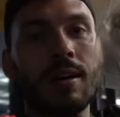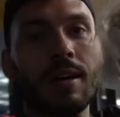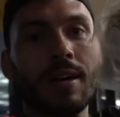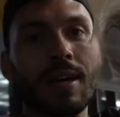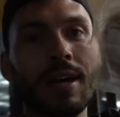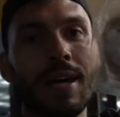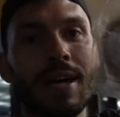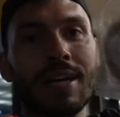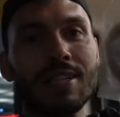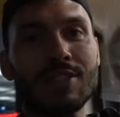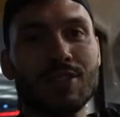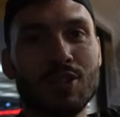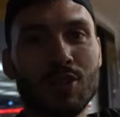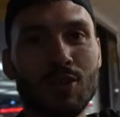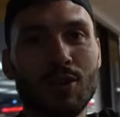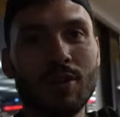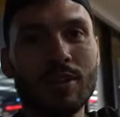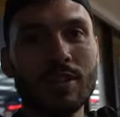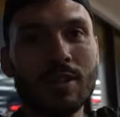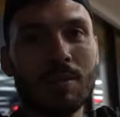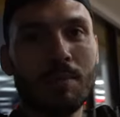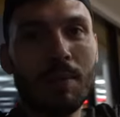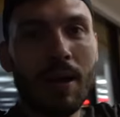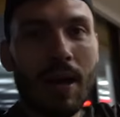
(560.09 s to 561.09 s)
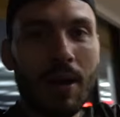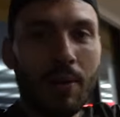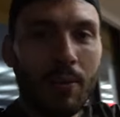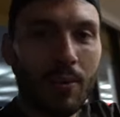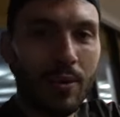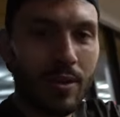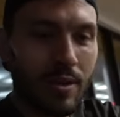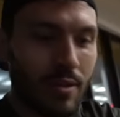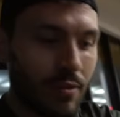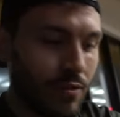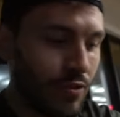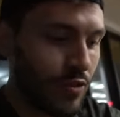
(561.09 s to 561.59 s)
Got 200 baht
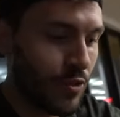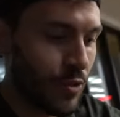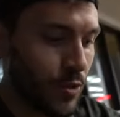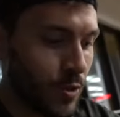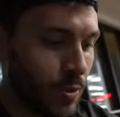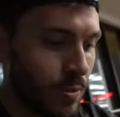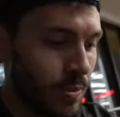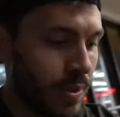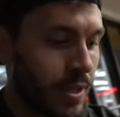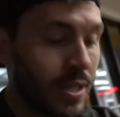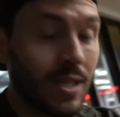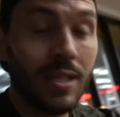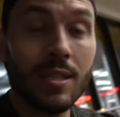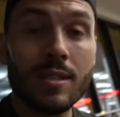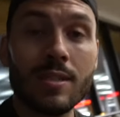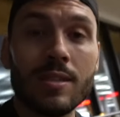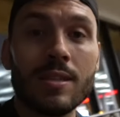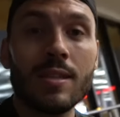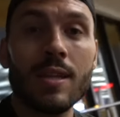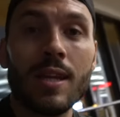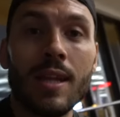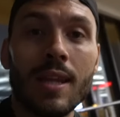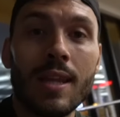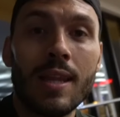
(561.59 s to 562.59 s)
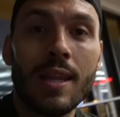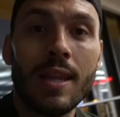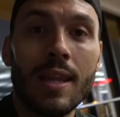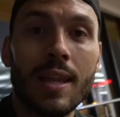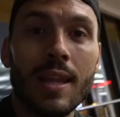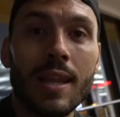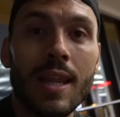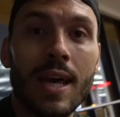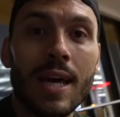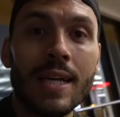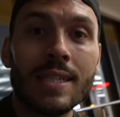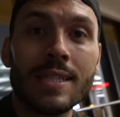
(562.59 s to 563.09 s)
worth of food because
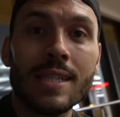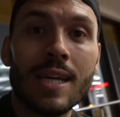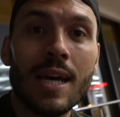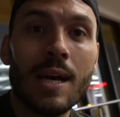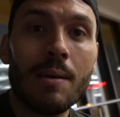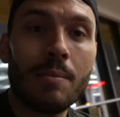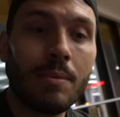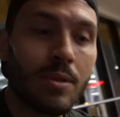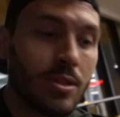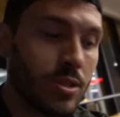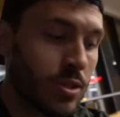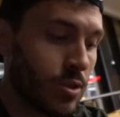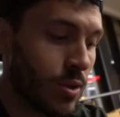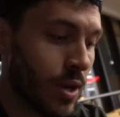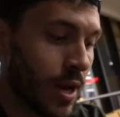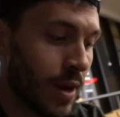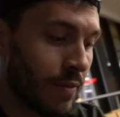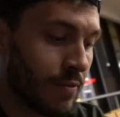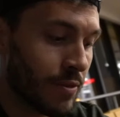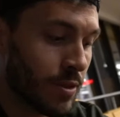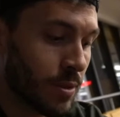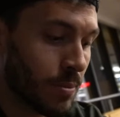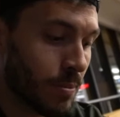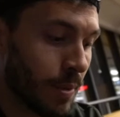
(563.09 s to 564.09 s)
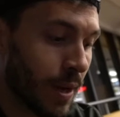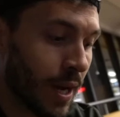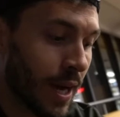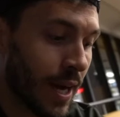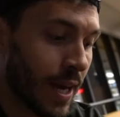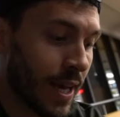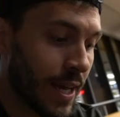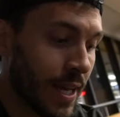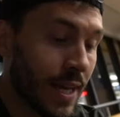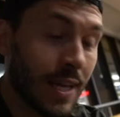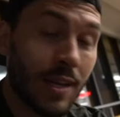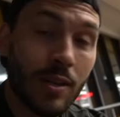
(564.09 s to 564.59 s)
that's how much you have to
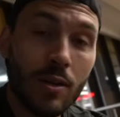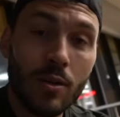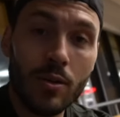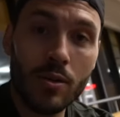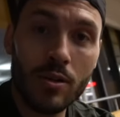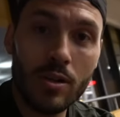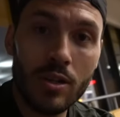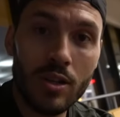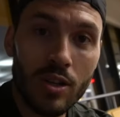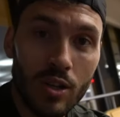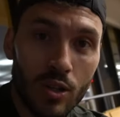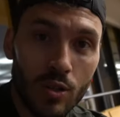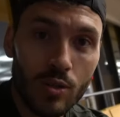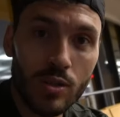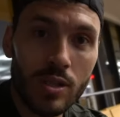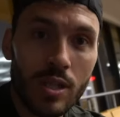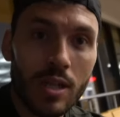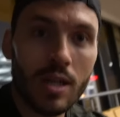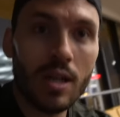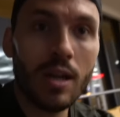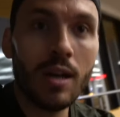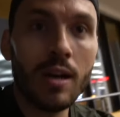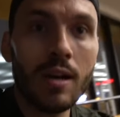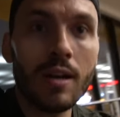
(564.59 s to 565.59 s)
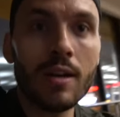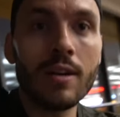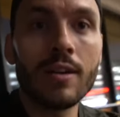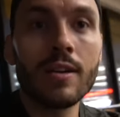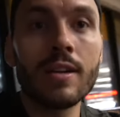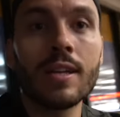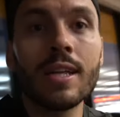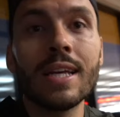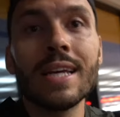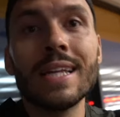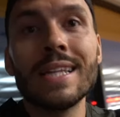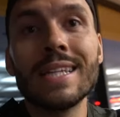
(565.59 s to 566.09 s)
buy in order to use a card
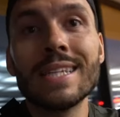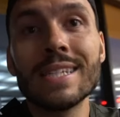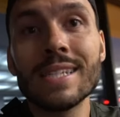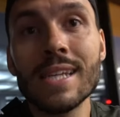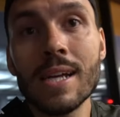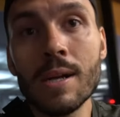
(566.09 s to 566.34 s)
in this